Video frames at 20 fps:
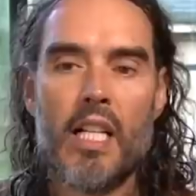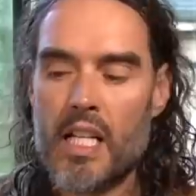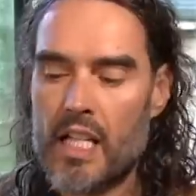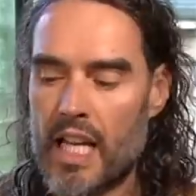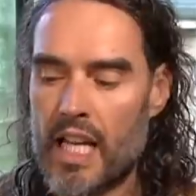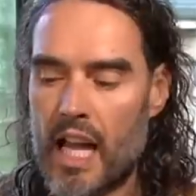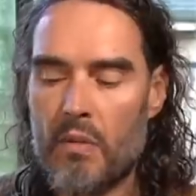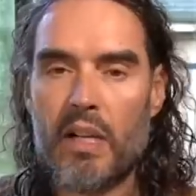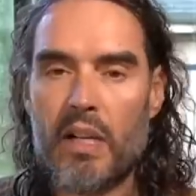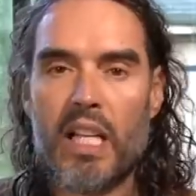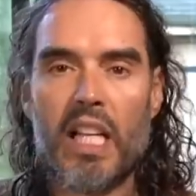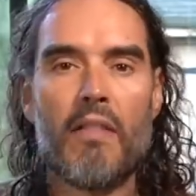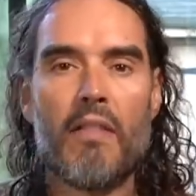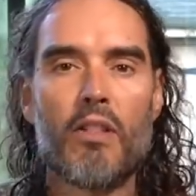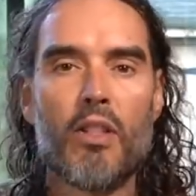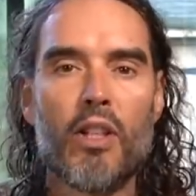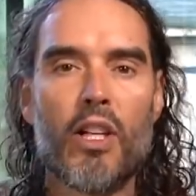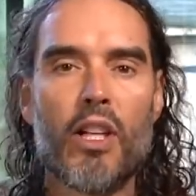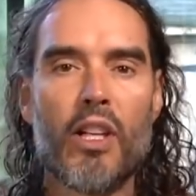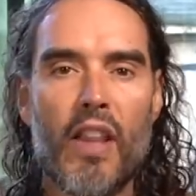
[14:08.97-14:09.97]
Now we can have a
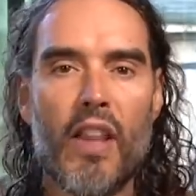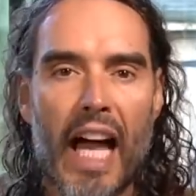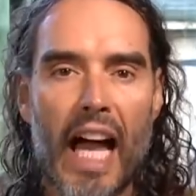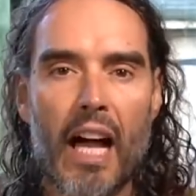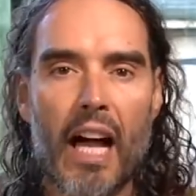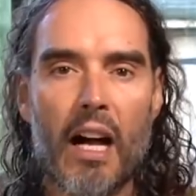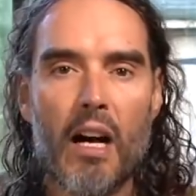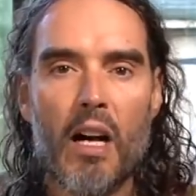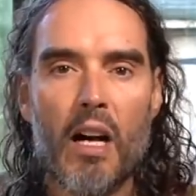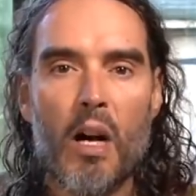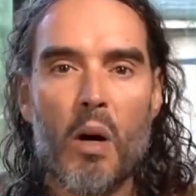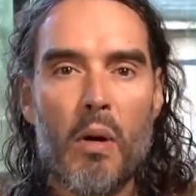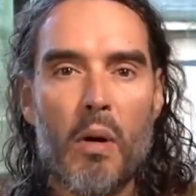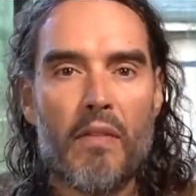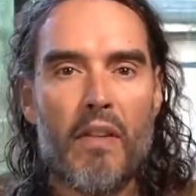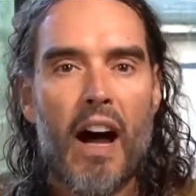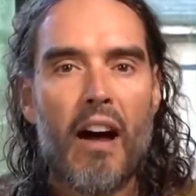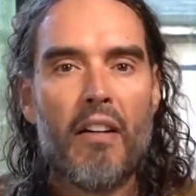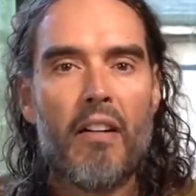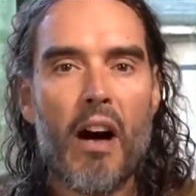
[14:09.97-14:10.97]
look at that with
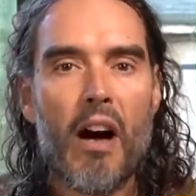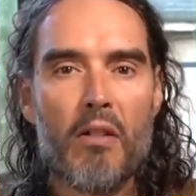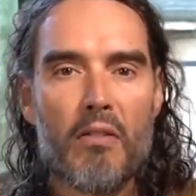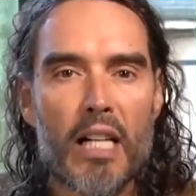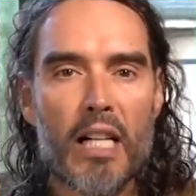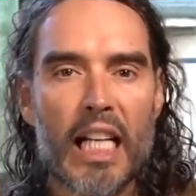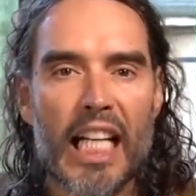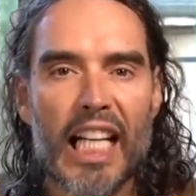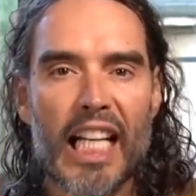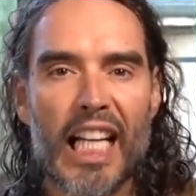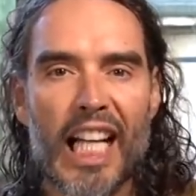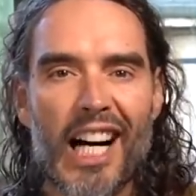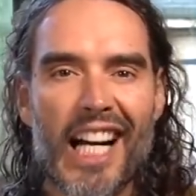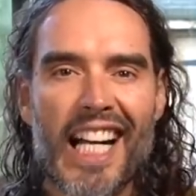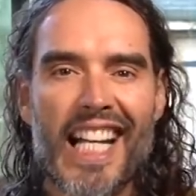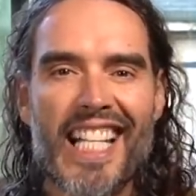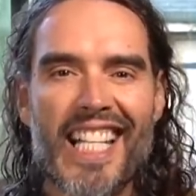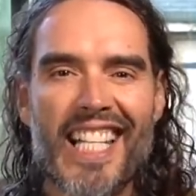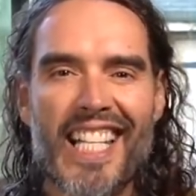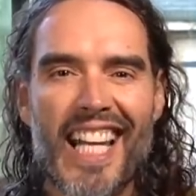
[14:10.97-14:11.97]
our own little
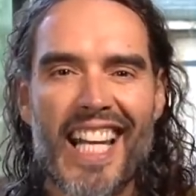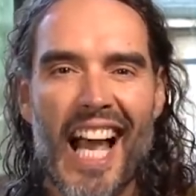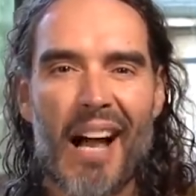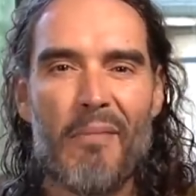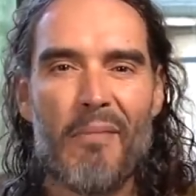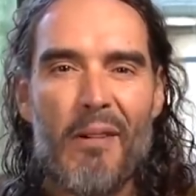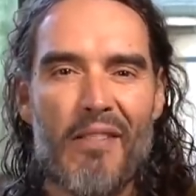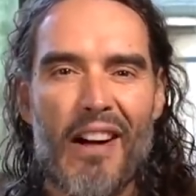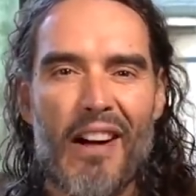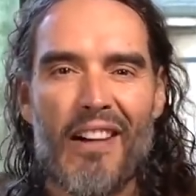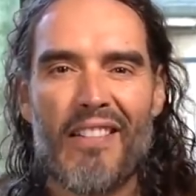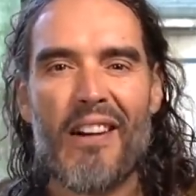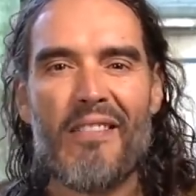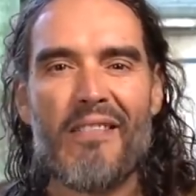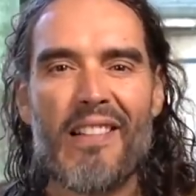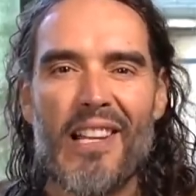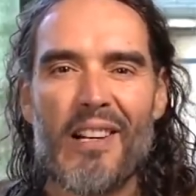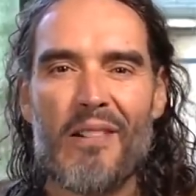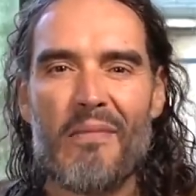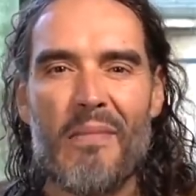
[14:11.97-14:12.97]
eyes and with our own
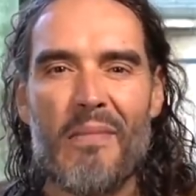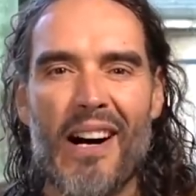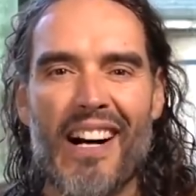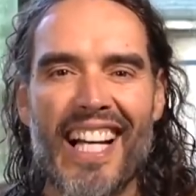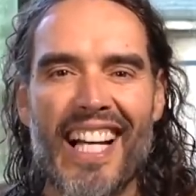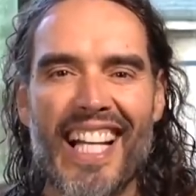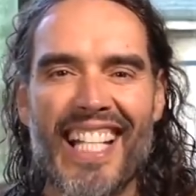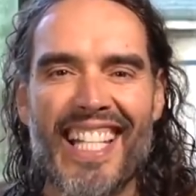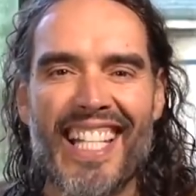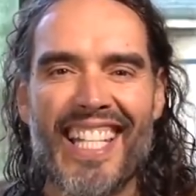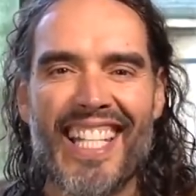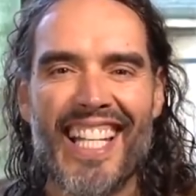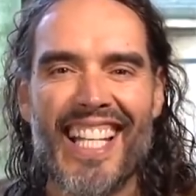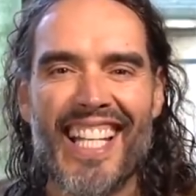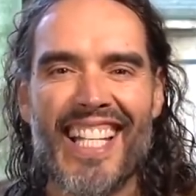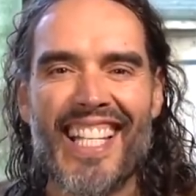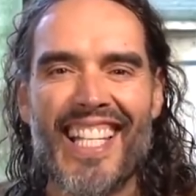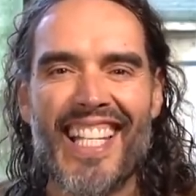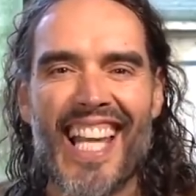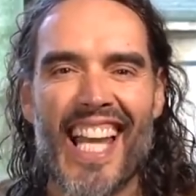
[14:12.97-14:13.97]
little minds.
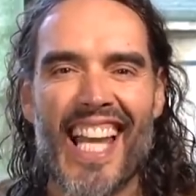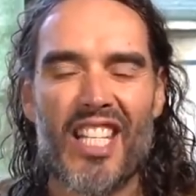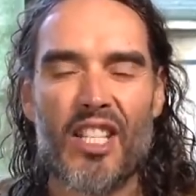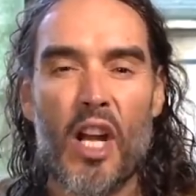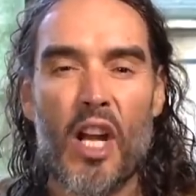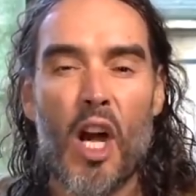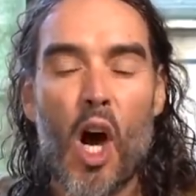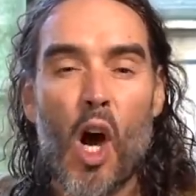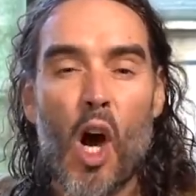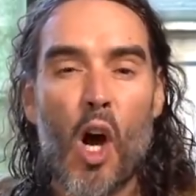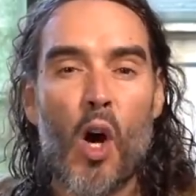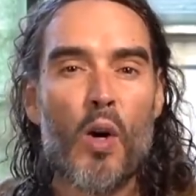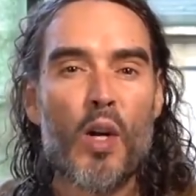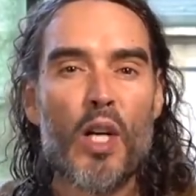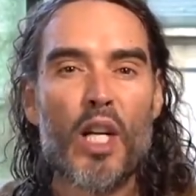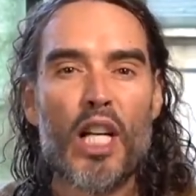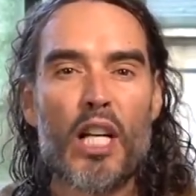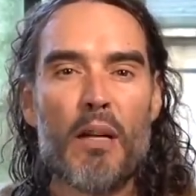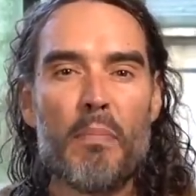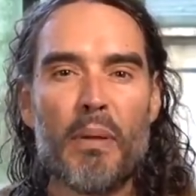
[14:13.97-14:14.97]
Assess, who are you
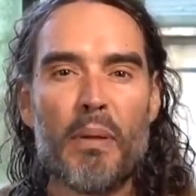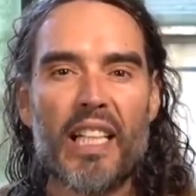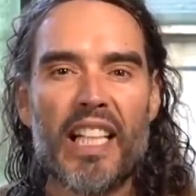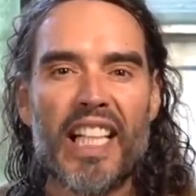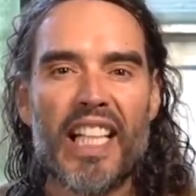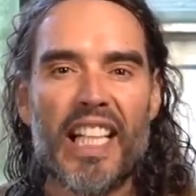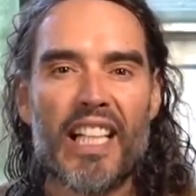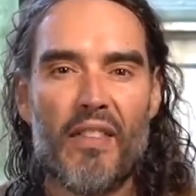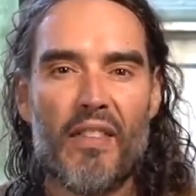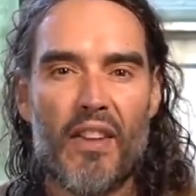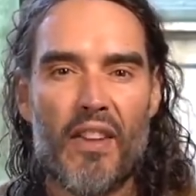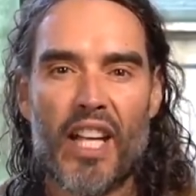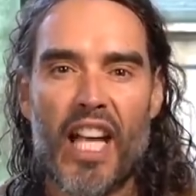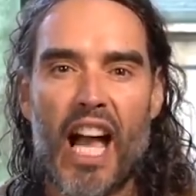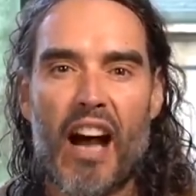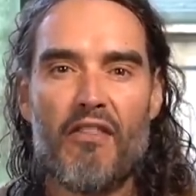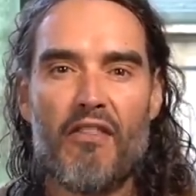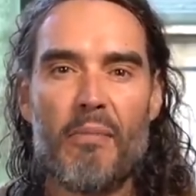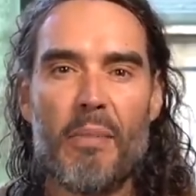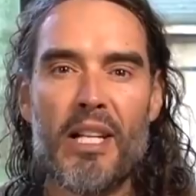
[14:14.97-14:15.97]
going to believe? The
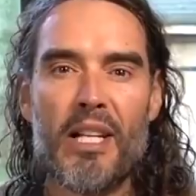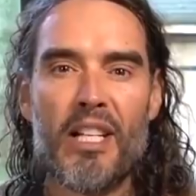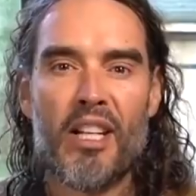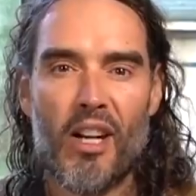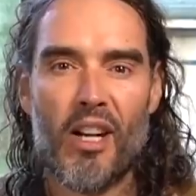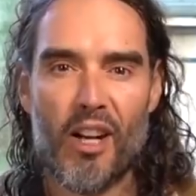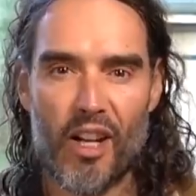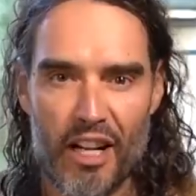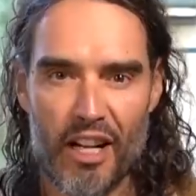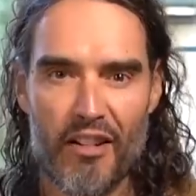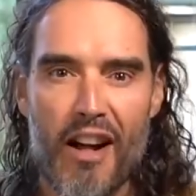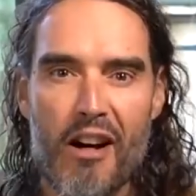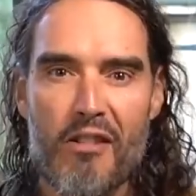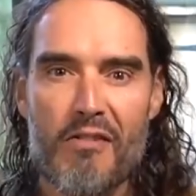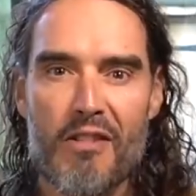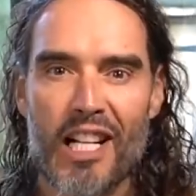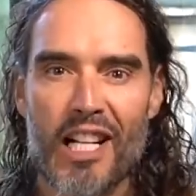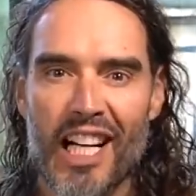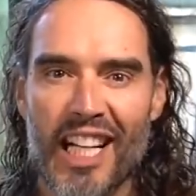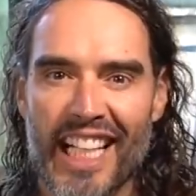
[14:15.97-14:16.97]
government or your own
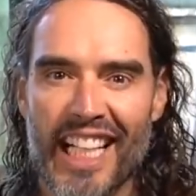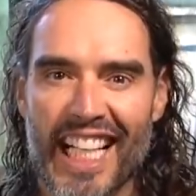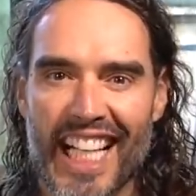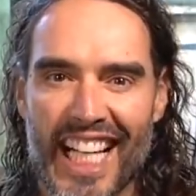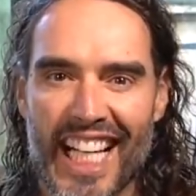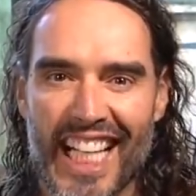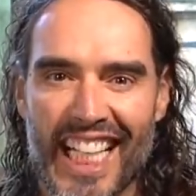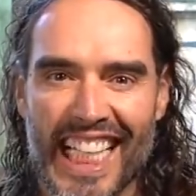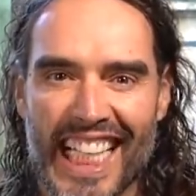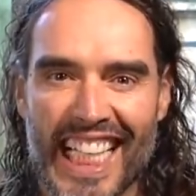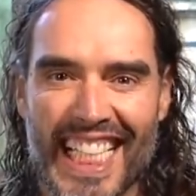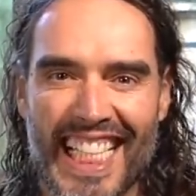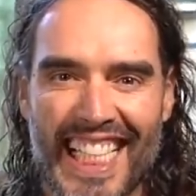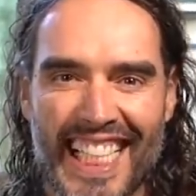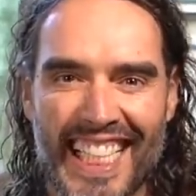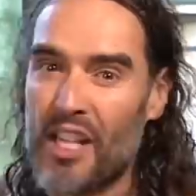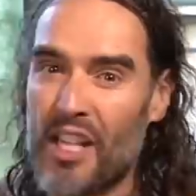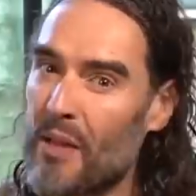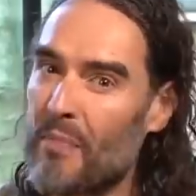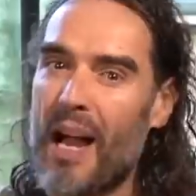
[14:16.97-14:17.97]
lying
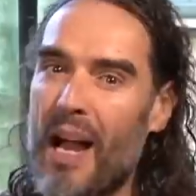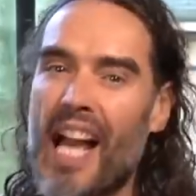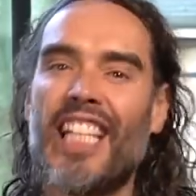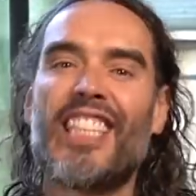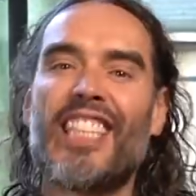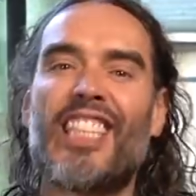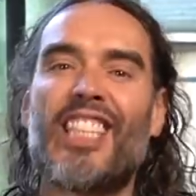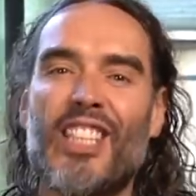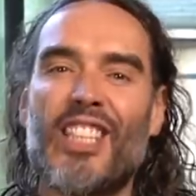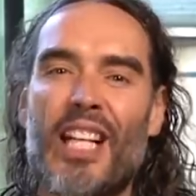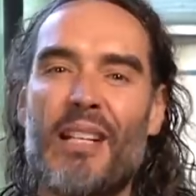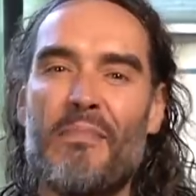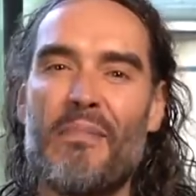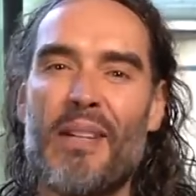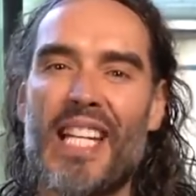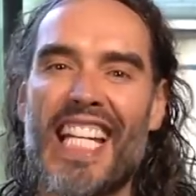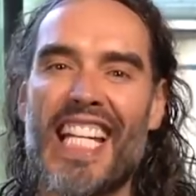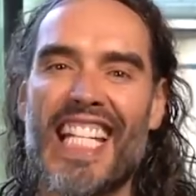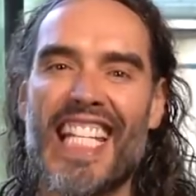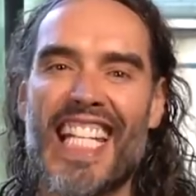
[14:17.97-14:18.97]
eyes? The mainstream
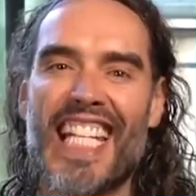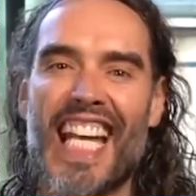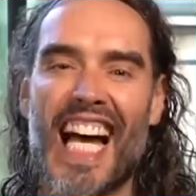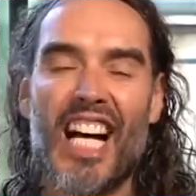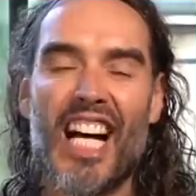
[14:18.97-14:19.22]
media